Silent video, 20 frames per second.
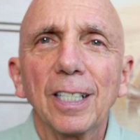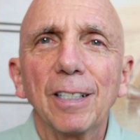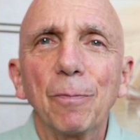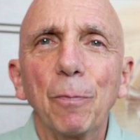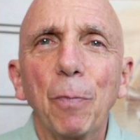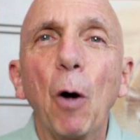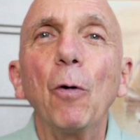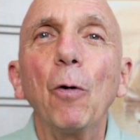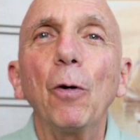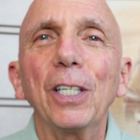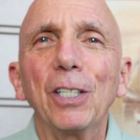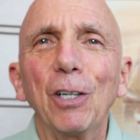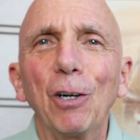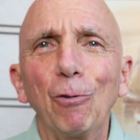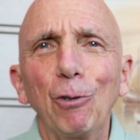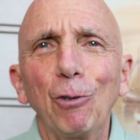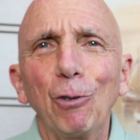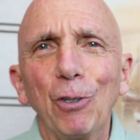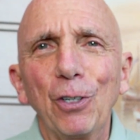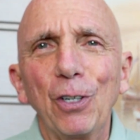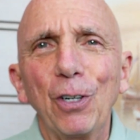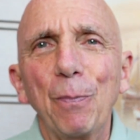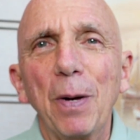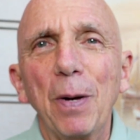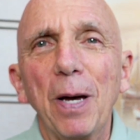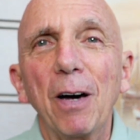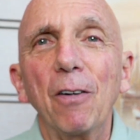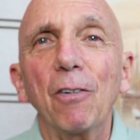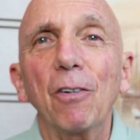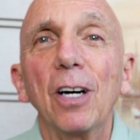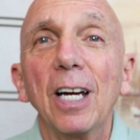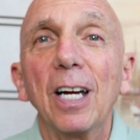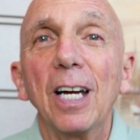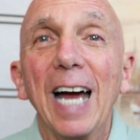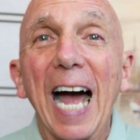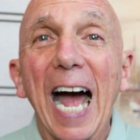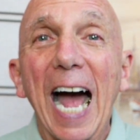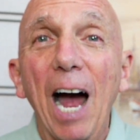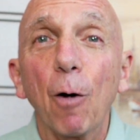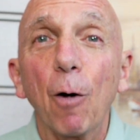but we don't learn about
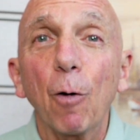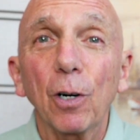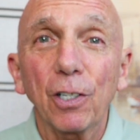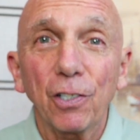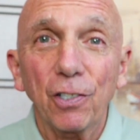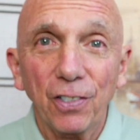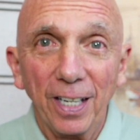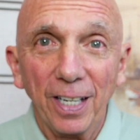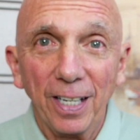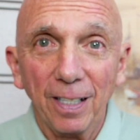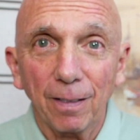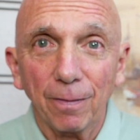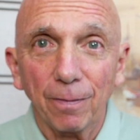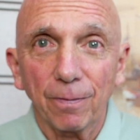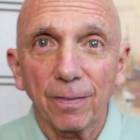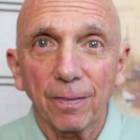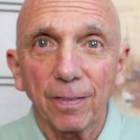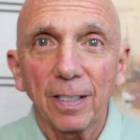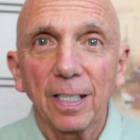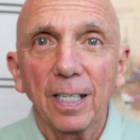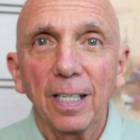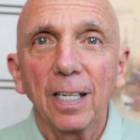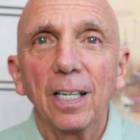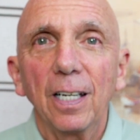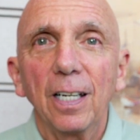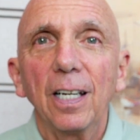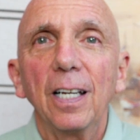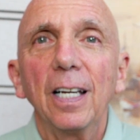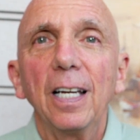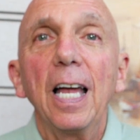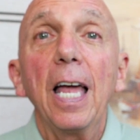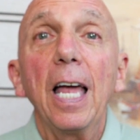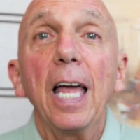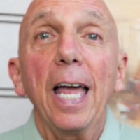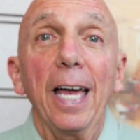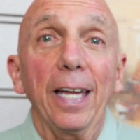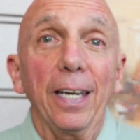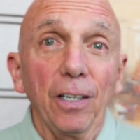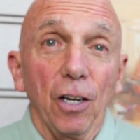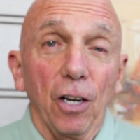ourselves
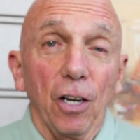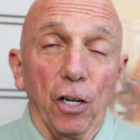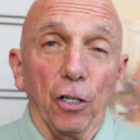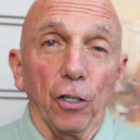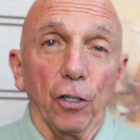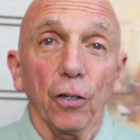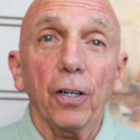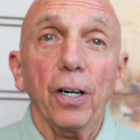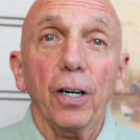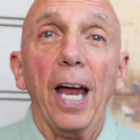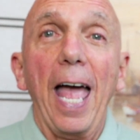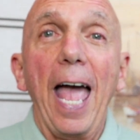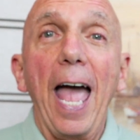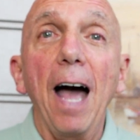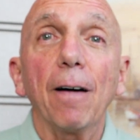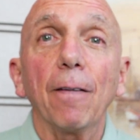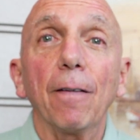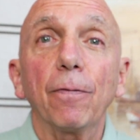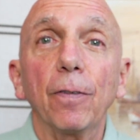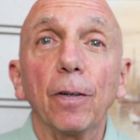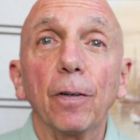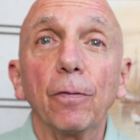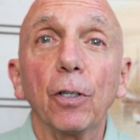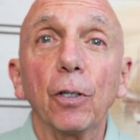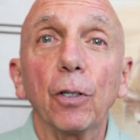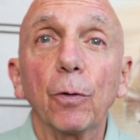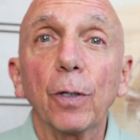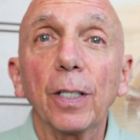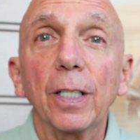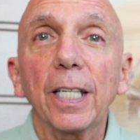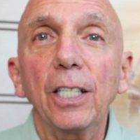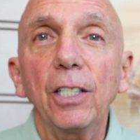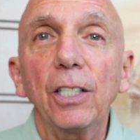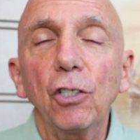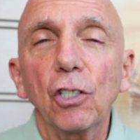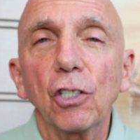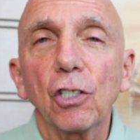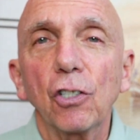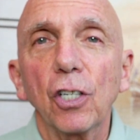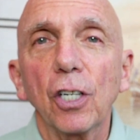and your half of your
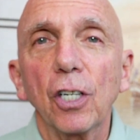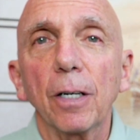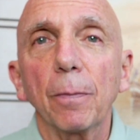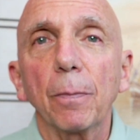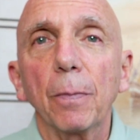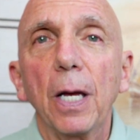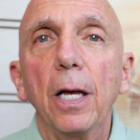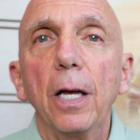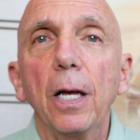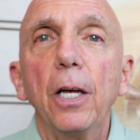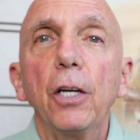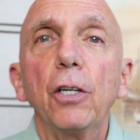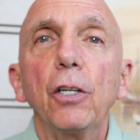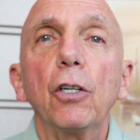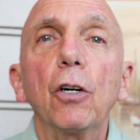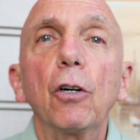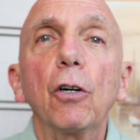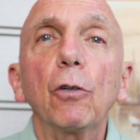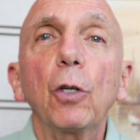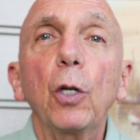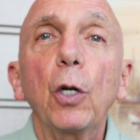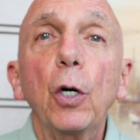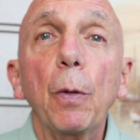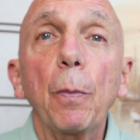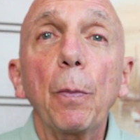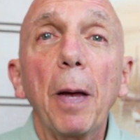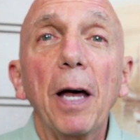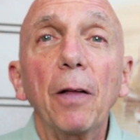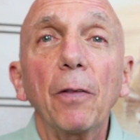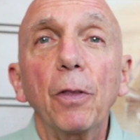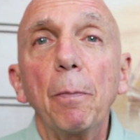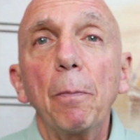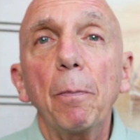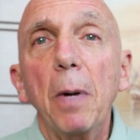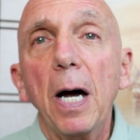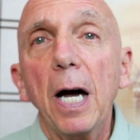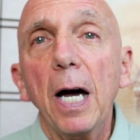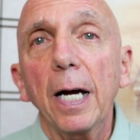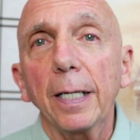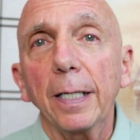relationship. You don't learn about the
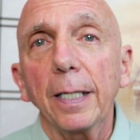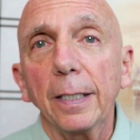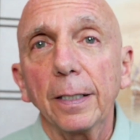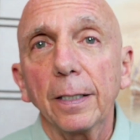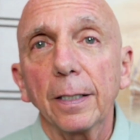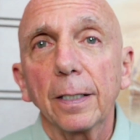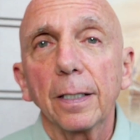mind.